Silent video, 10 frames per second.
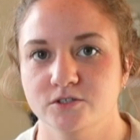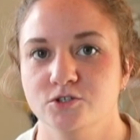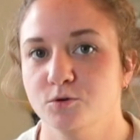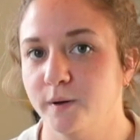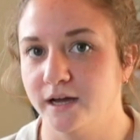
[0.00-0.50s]

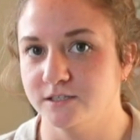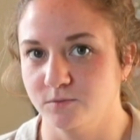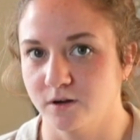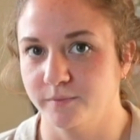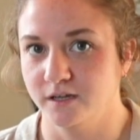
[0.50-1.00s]
2 pies
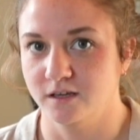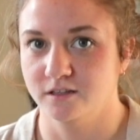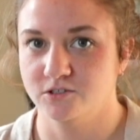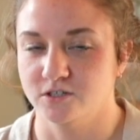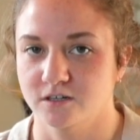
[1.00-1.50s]
we are making
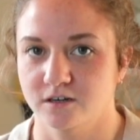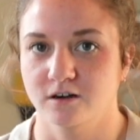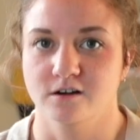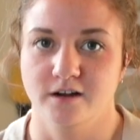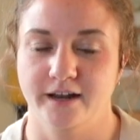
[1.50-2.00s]
this year
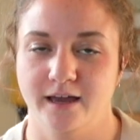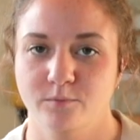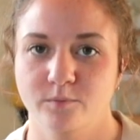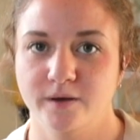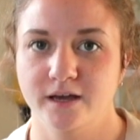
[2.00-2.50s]
are an
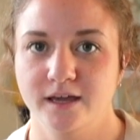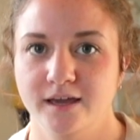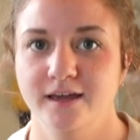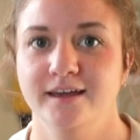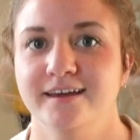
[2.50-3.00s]
apple pie
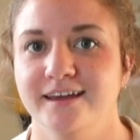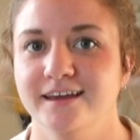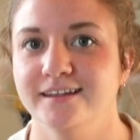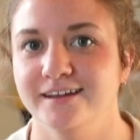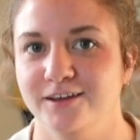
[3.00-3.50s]

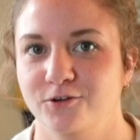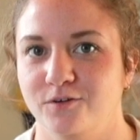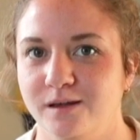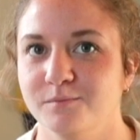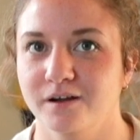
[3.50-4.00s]
and a
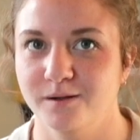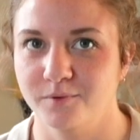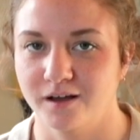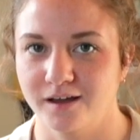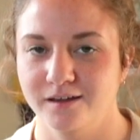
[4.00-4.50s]
cranberry
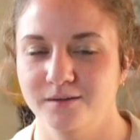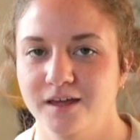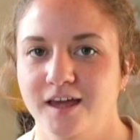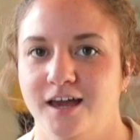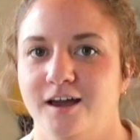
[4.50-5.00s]
pie.
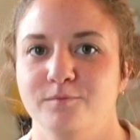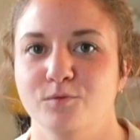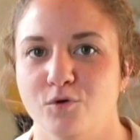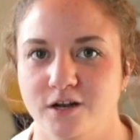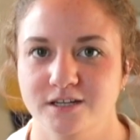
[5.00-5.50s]
I've
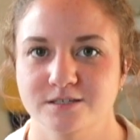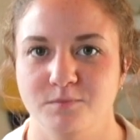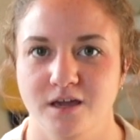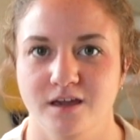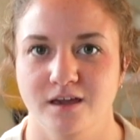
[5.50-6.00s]
been wanting to
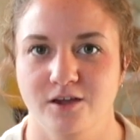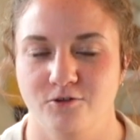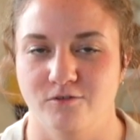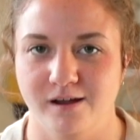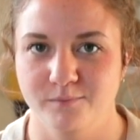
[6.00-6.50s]
make a
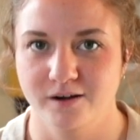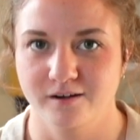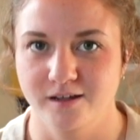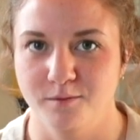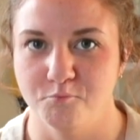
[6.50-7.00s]

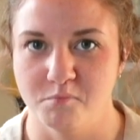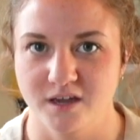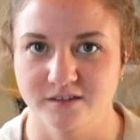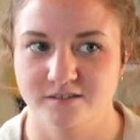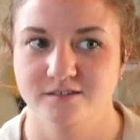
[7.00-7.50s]
cranberry
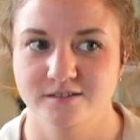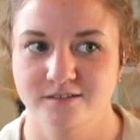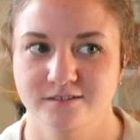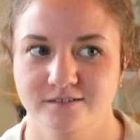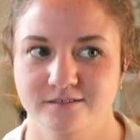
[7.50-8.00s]
based
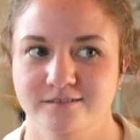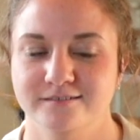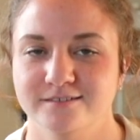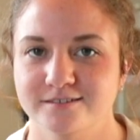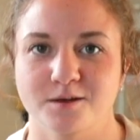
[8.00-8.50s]

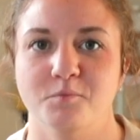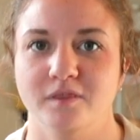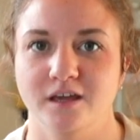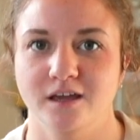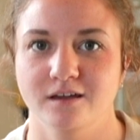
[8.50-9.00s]

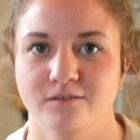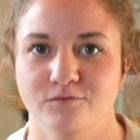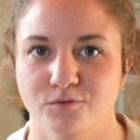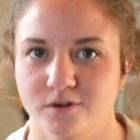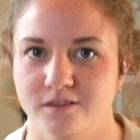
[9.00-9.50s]
something
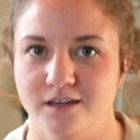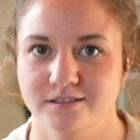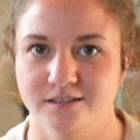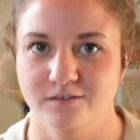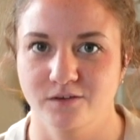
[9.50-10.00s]
for
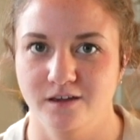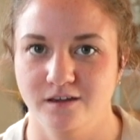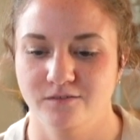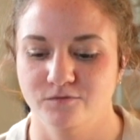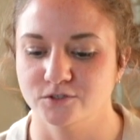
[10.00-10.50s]

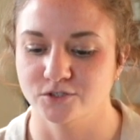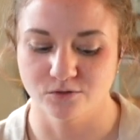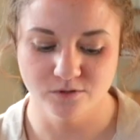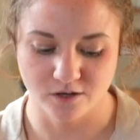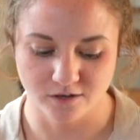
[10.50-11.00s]
Thanksgiving for so
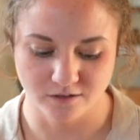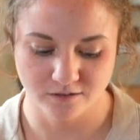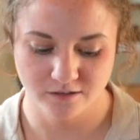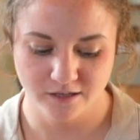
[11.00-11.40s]
long,